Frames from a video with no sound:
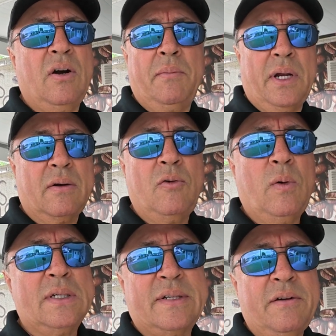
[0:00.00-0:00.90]
I'm gonna cook
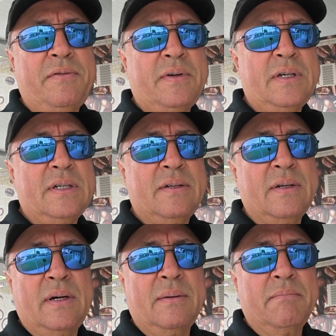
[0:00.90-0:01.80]
one side first,
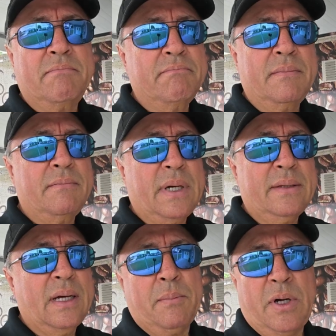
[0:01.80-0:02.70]
and
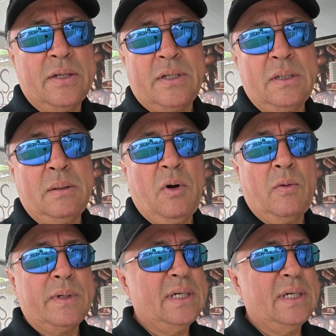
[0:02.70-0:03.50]
then I'm gonna turn them over.